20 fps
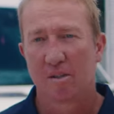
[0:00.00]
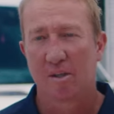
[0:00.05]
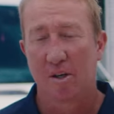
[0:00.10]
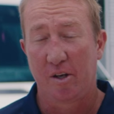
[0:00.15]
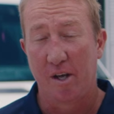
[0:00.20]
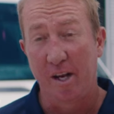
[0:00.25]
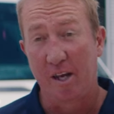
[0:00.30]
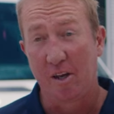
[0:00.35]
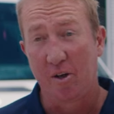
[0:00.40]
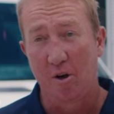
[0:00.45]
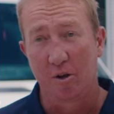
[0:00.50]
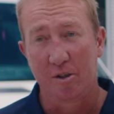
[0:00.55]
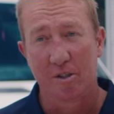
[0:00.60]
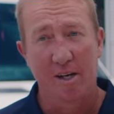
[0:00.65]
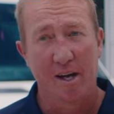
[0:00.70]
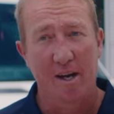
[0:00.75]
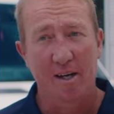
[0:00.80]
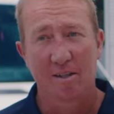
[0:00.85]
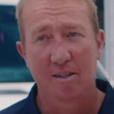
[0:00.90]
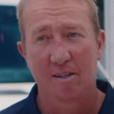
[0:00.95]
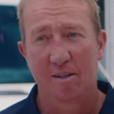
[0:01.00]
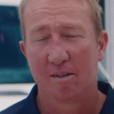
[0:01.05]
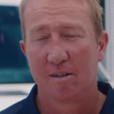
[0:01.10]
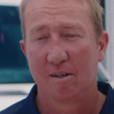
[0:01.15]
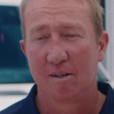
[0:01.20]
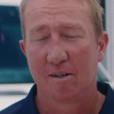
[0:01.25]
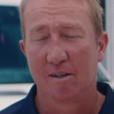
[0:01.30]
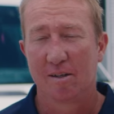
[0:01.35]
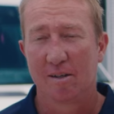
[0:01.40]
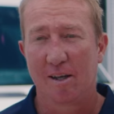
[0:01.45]
So get in contact
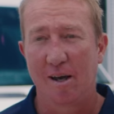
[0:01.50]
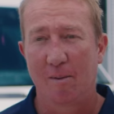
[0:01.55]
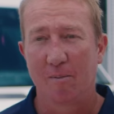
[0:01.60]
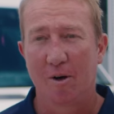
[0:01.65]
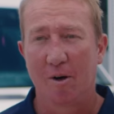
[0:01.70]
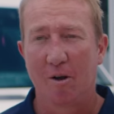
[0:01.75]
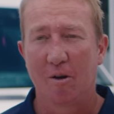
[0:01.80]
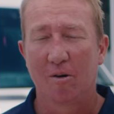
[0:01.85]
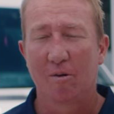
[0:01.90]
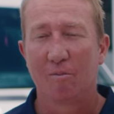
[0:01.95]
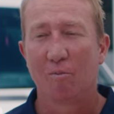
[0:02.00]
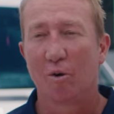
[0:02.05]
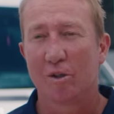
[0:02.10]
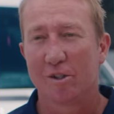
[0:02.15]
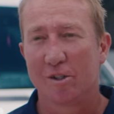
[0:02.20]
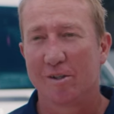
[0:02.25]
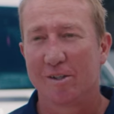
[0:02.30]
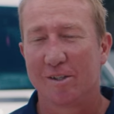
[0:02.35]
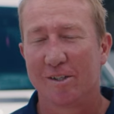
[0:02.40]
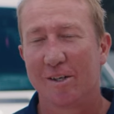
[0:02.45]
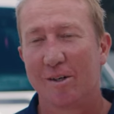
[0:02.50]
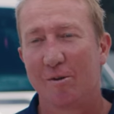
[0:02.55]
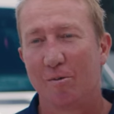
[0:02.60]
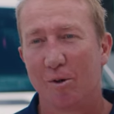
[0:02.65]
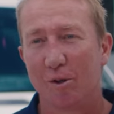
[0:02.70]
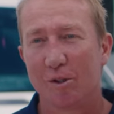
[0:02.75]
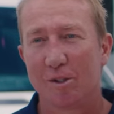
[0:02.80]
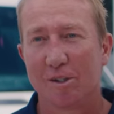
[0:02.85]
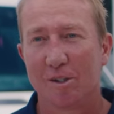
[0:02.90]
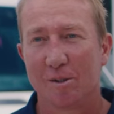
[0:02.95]
uh, and come along and watch the Sydney
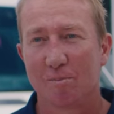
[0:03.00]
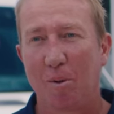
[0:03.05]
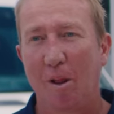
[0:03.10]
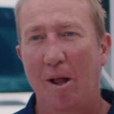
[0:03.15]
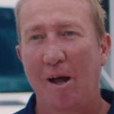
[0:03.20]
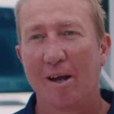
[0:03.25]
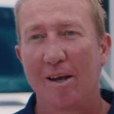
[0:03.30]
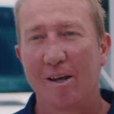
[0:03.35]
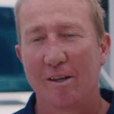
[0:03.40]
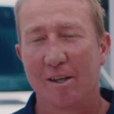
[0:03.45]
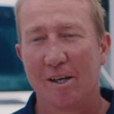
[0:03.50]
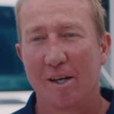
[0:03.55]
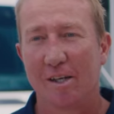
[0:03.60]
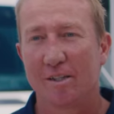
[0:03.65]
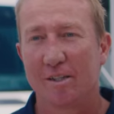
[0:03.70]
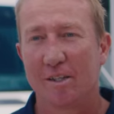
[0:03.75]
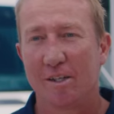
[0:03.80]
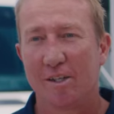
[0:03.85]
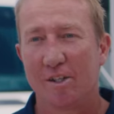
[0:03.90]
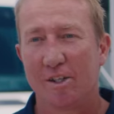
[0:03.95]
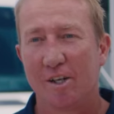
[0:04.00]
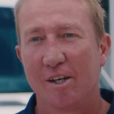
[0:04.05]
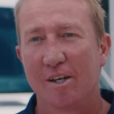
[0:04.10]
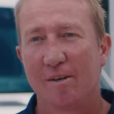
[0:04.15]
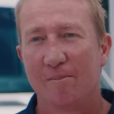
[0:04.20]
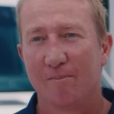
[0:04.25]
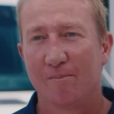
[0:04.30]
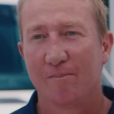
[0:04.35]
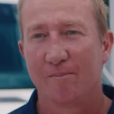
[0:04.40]
Roosters play at the SCG.